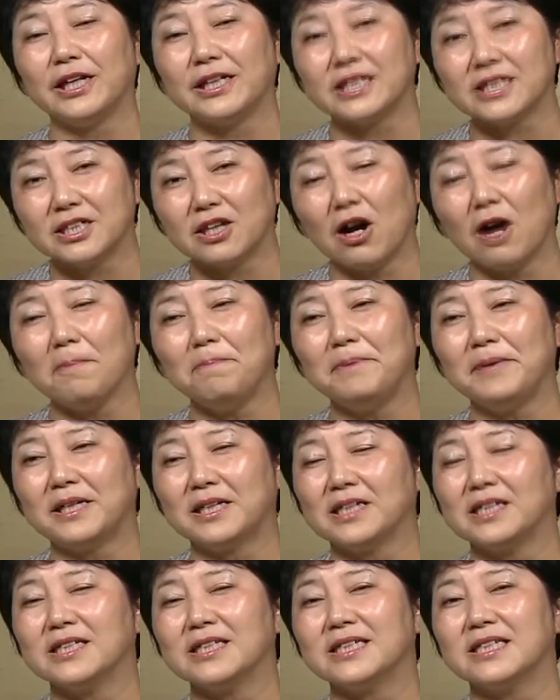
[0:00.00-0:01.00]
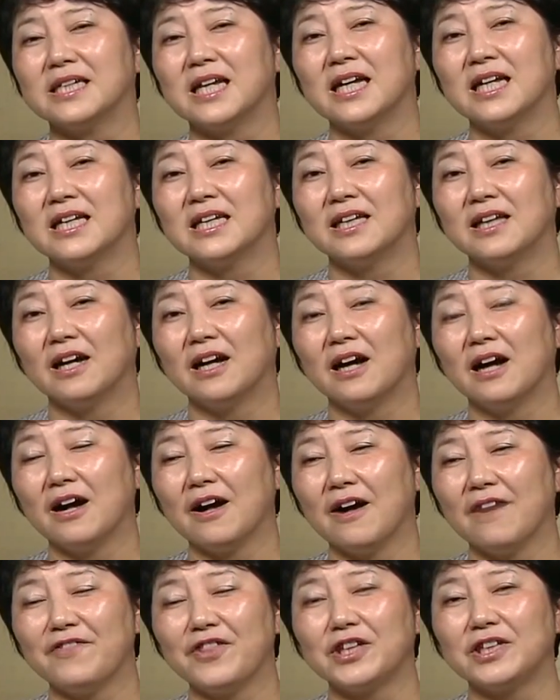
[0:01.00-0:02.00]
It's not because
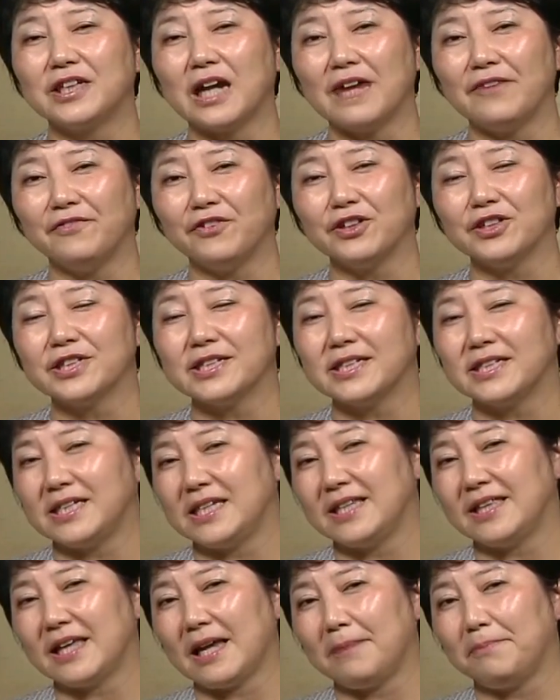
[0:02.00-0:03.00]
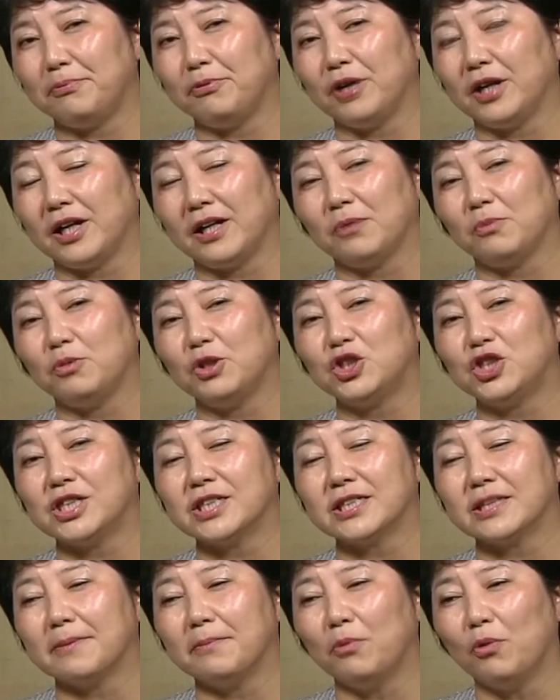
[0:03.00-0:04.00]
of the diversity they bring, which
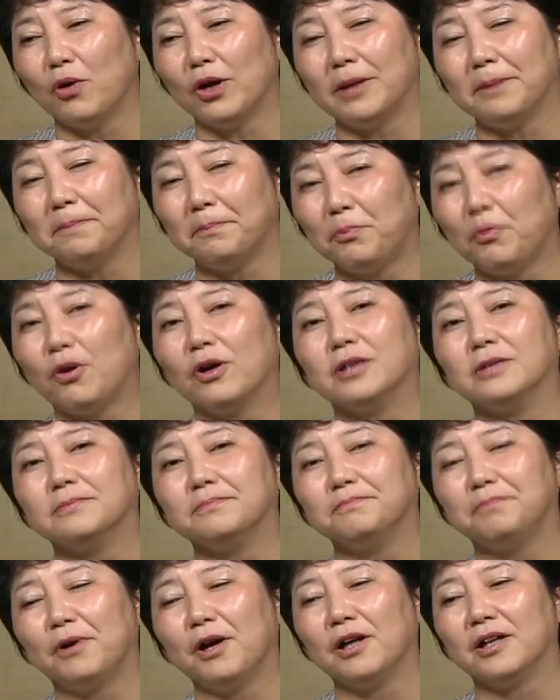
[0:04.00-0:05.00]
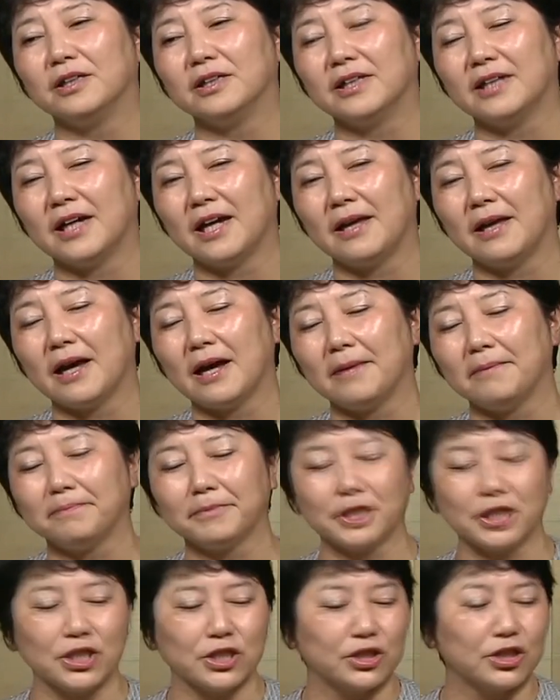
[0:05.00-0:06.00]
is the more important part. And I,
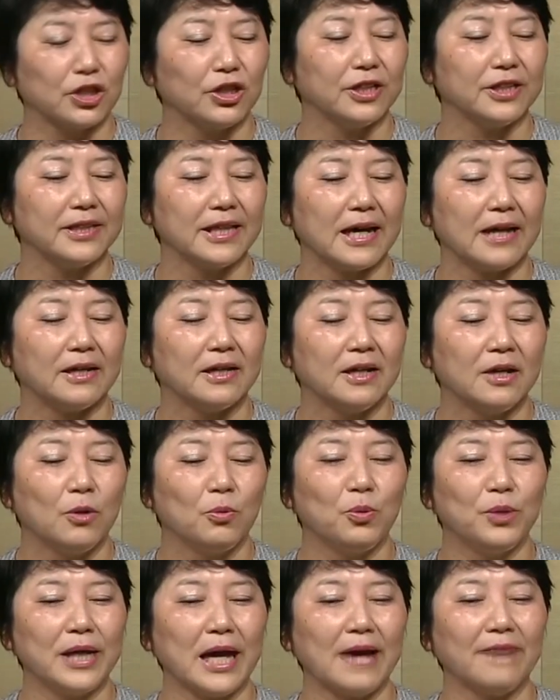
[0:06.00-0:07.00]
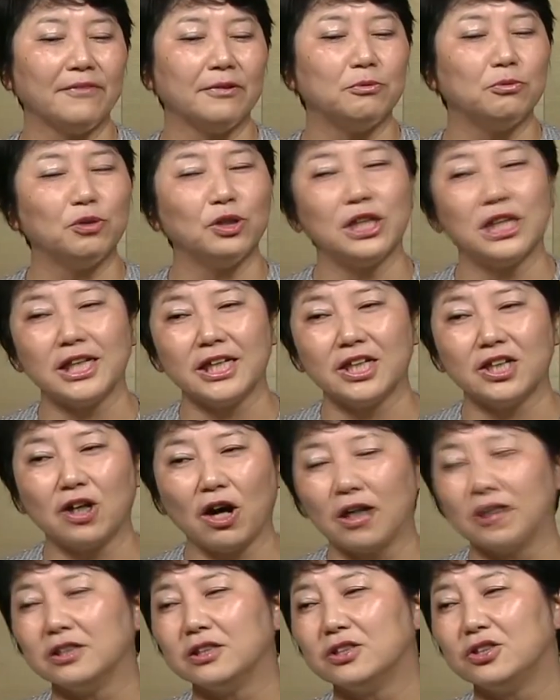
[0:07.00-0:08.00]
am concerned that we haven't really
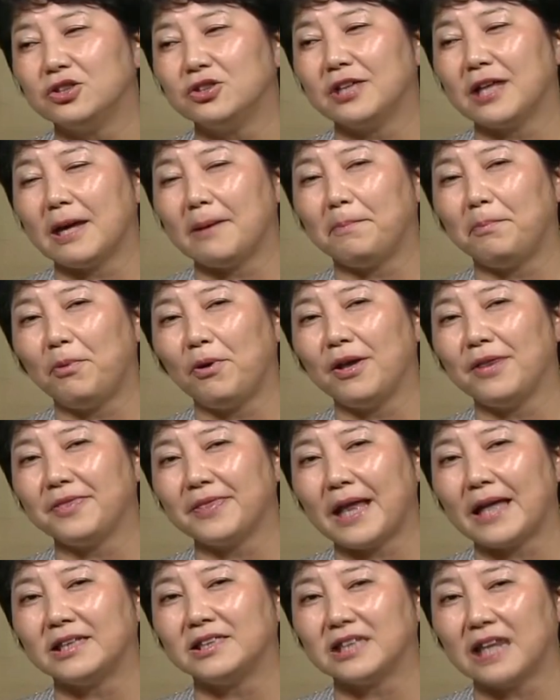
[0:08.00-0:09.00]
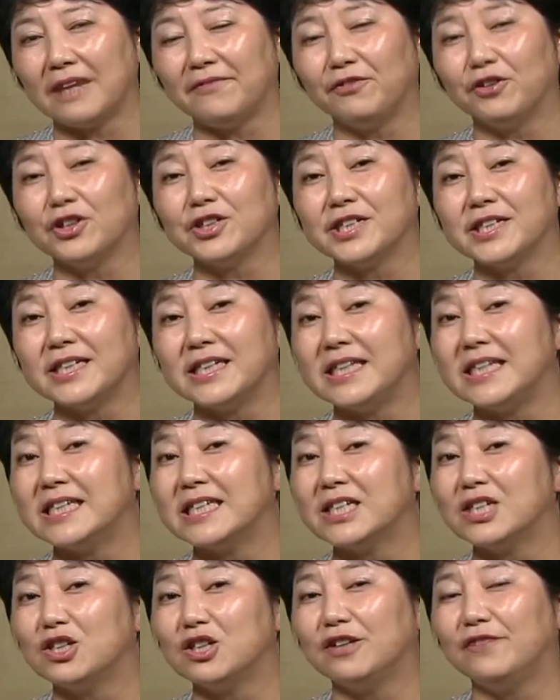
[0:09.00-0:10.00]
gotten to that point that diversity
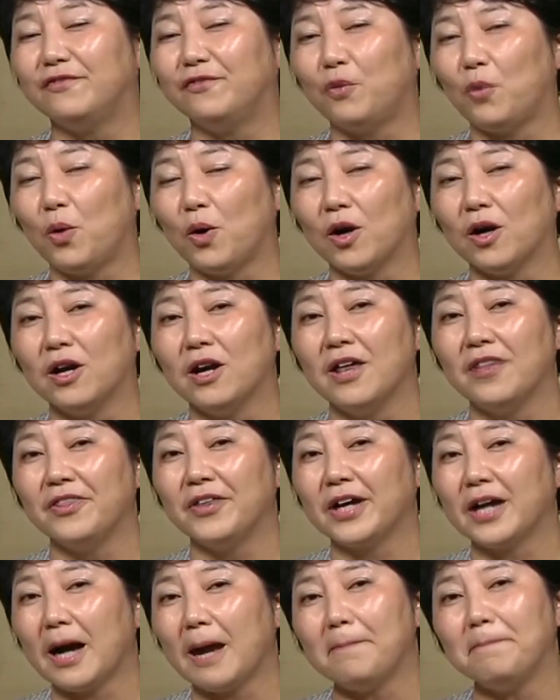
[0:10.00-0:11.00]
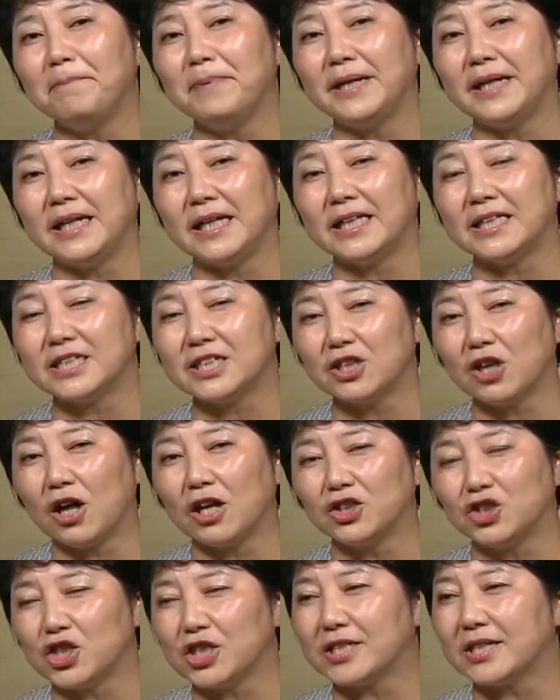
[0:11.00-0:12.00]
is good for the company. It's
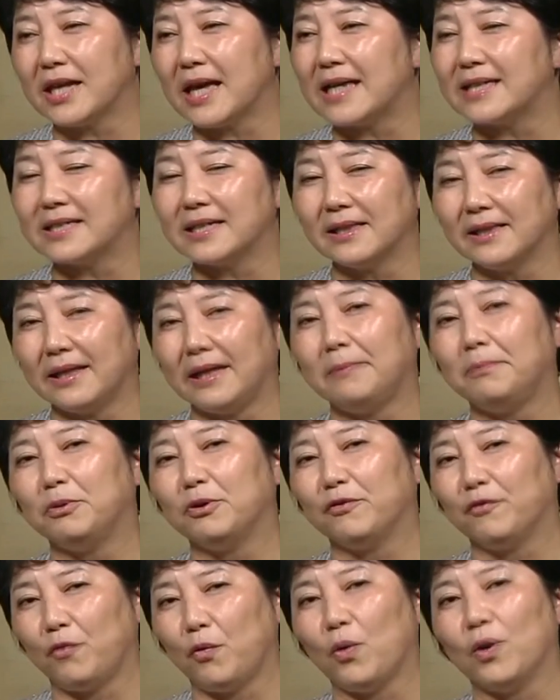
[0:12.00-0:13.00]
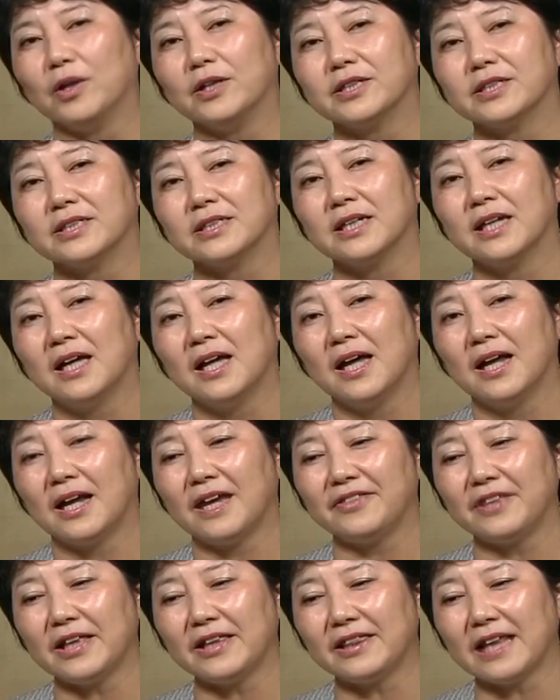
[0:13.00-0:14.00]
not just as a labor force. And
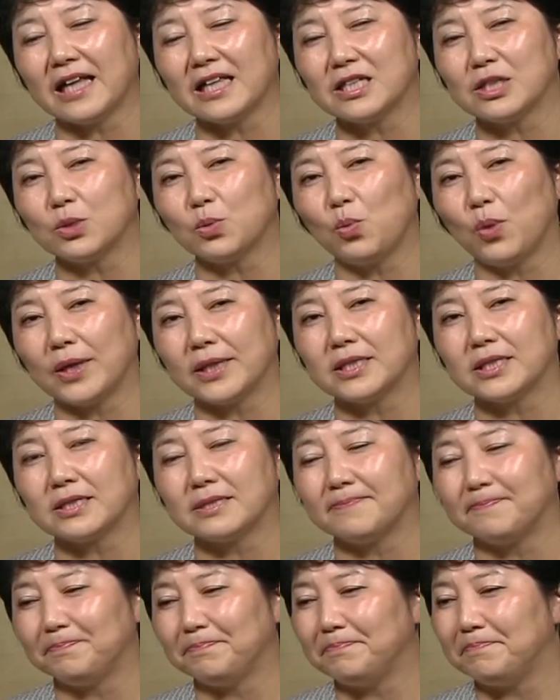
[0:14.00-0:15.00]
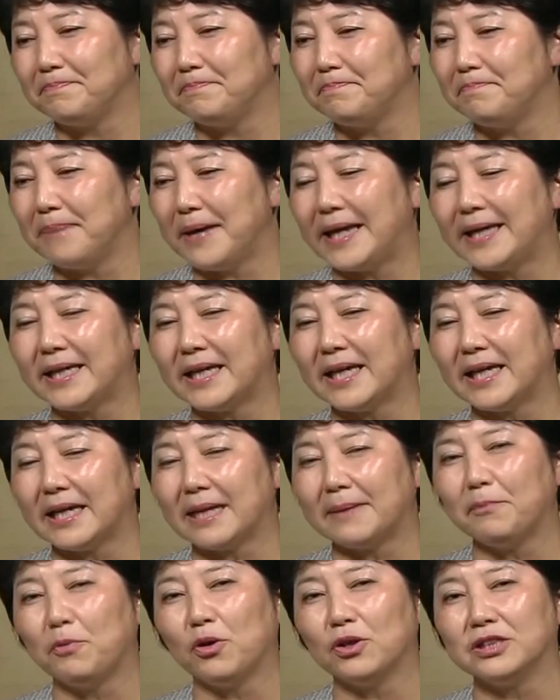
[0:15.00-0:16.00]
I think that's what's making
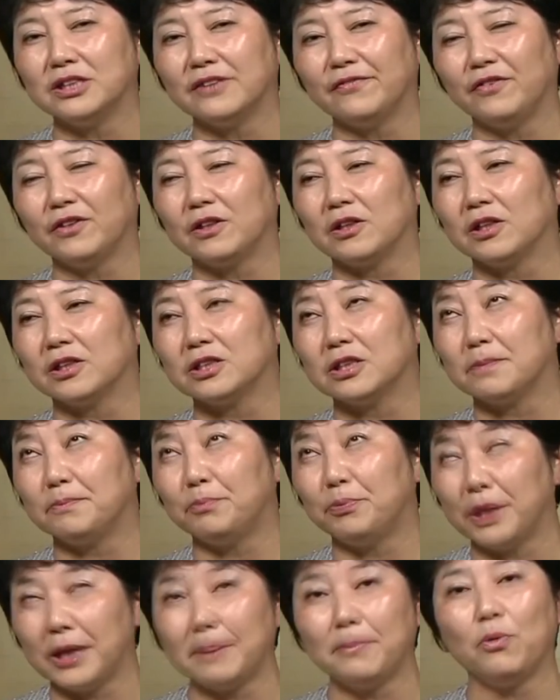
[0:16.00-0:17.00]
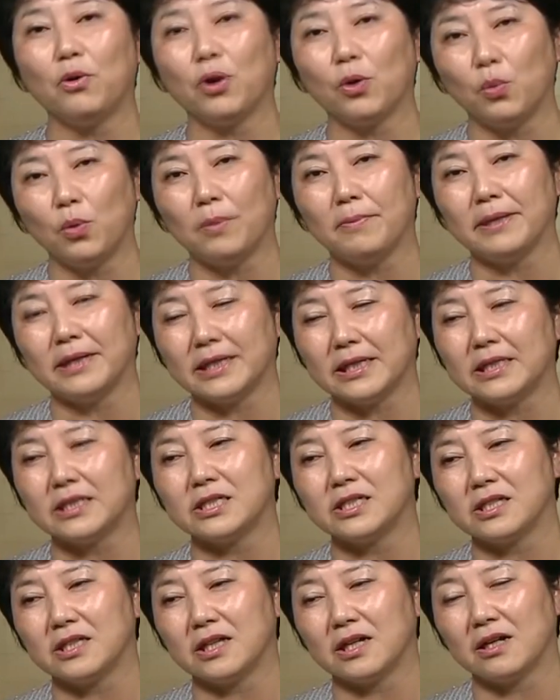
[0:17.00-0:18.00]
it more difficult to bring more women
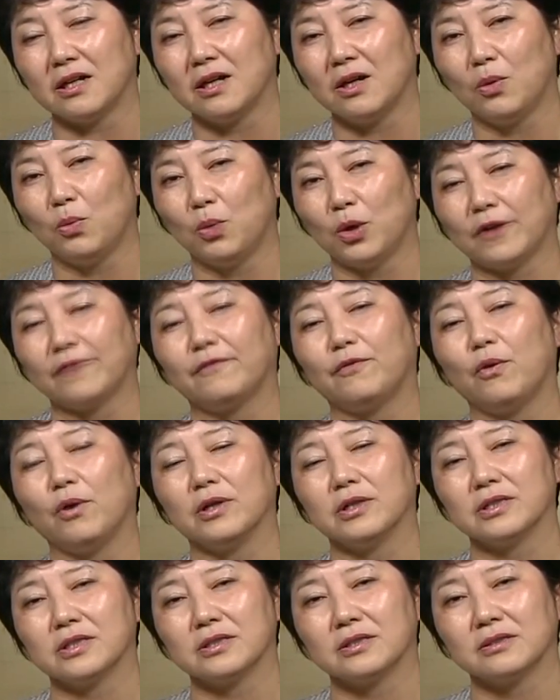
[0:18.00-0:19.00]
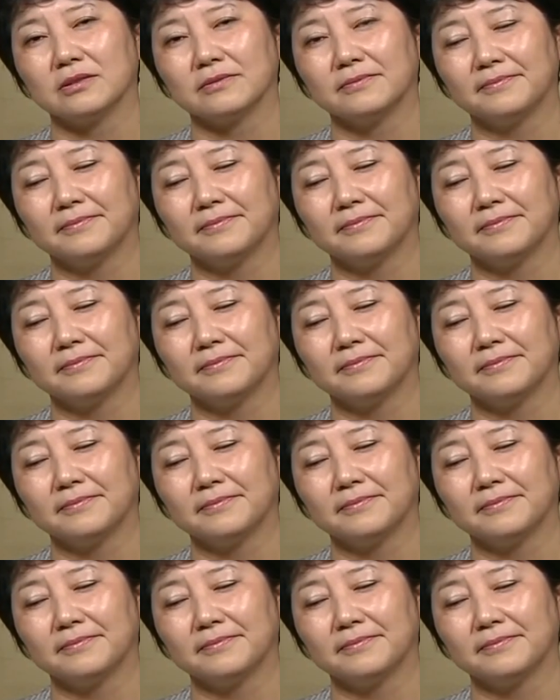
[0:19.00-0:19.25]
into the workforce.